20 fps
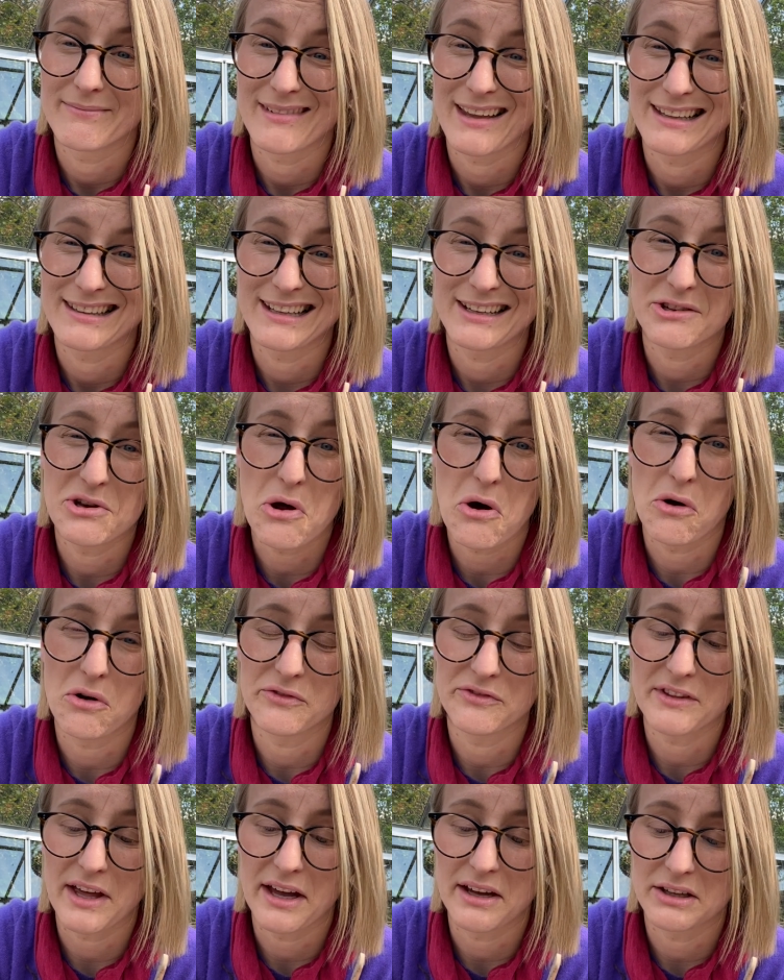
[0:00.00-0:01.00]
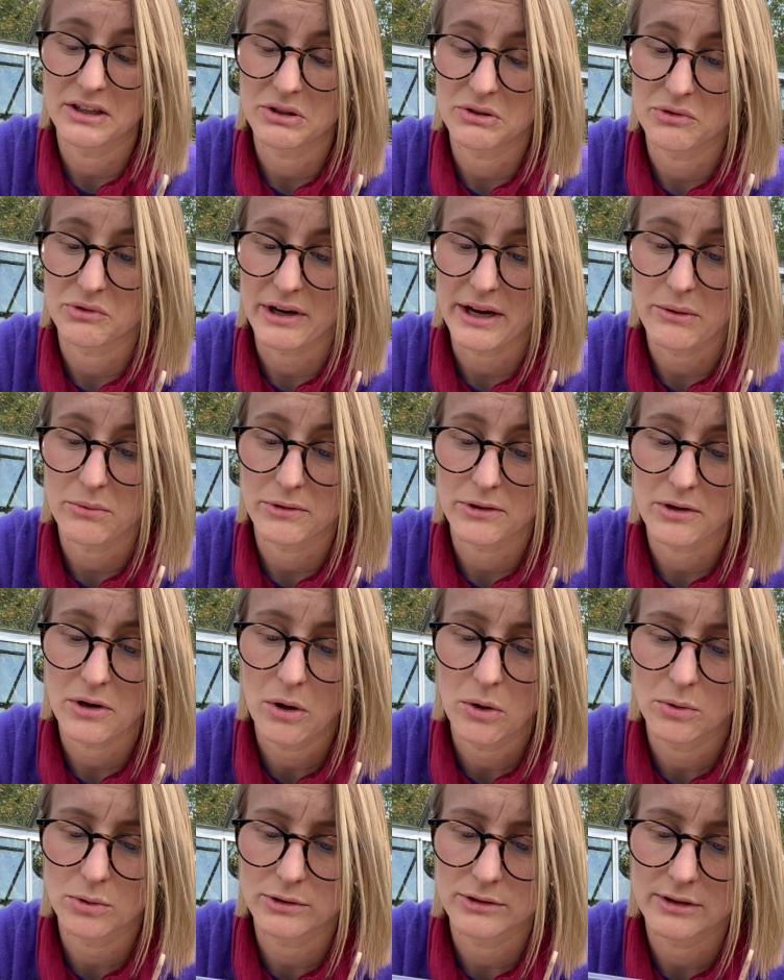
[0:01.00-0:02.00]
they're not that great with
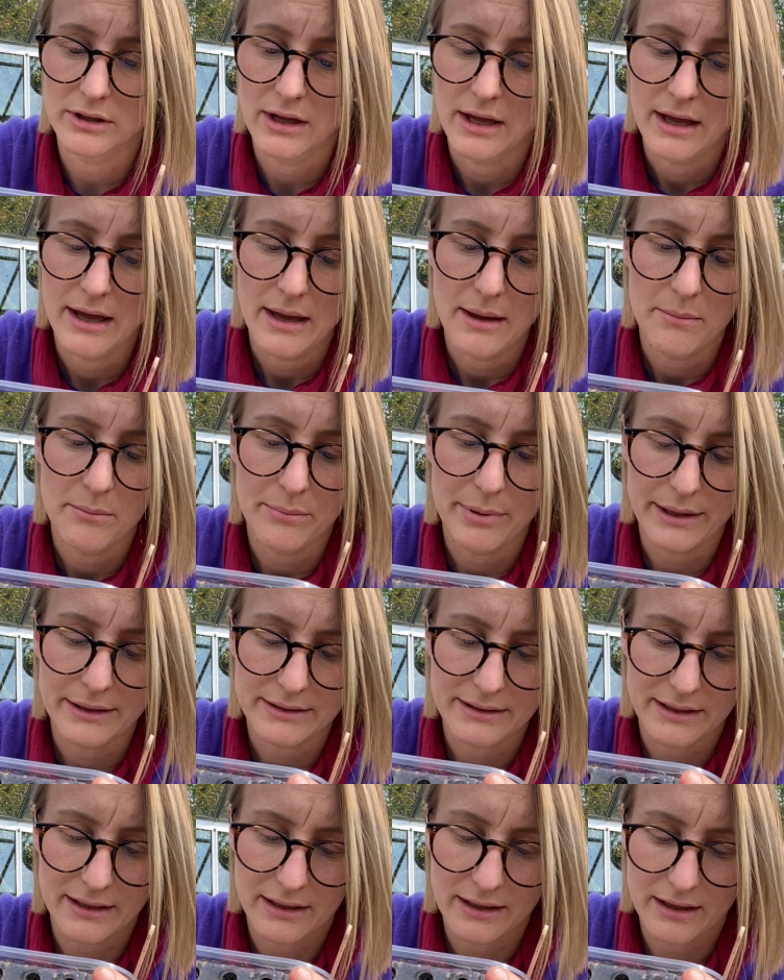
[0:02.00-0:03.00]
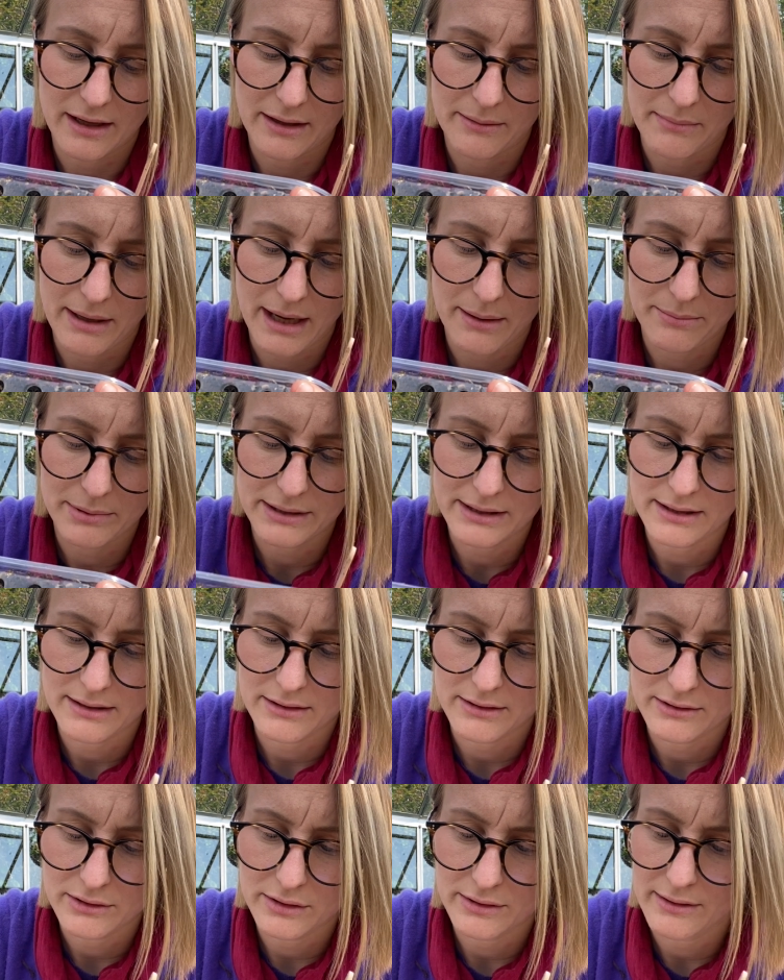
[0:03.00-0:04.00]
cold. But I'm happy
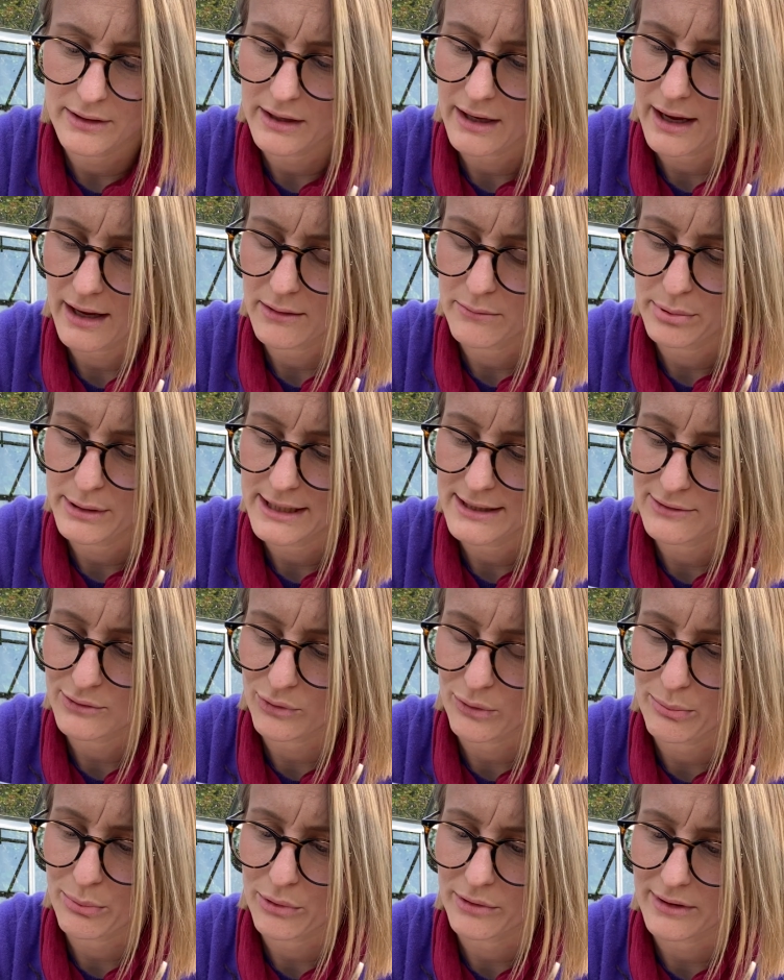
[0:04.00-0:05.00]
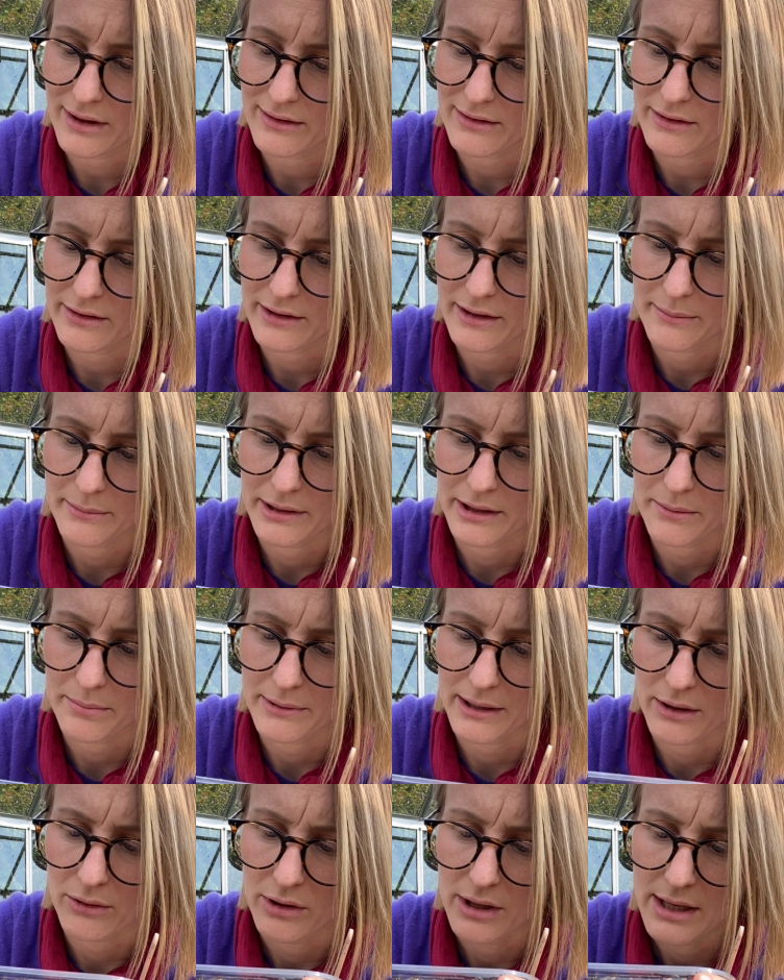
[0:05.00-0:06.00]
and pleased to report that they're coming up
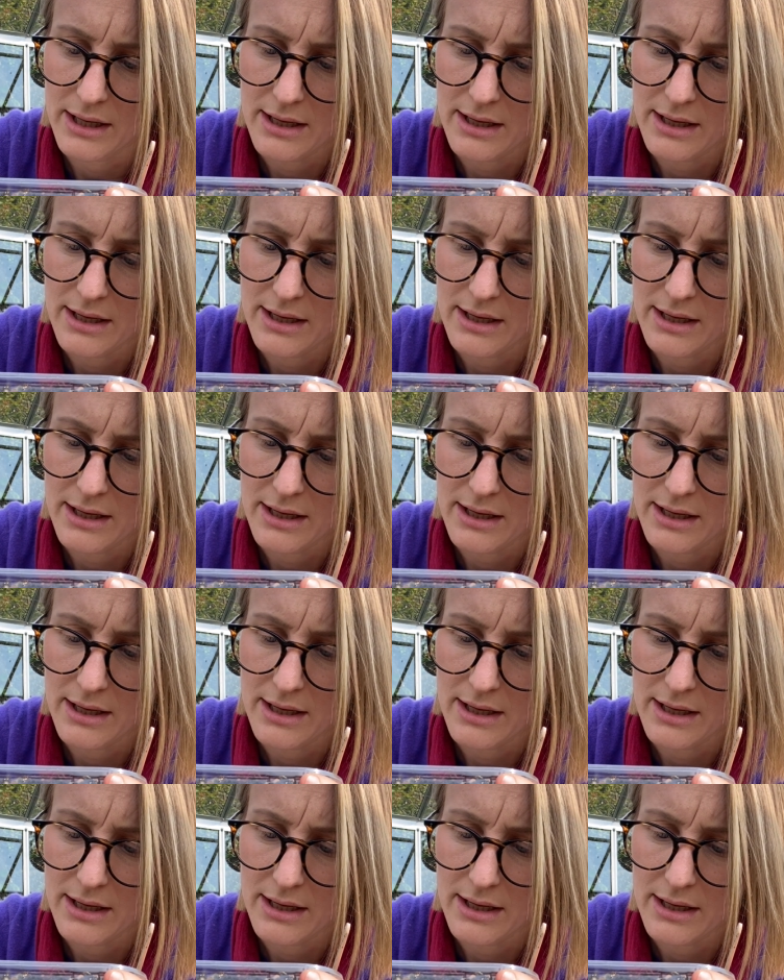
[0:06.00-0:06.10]
now.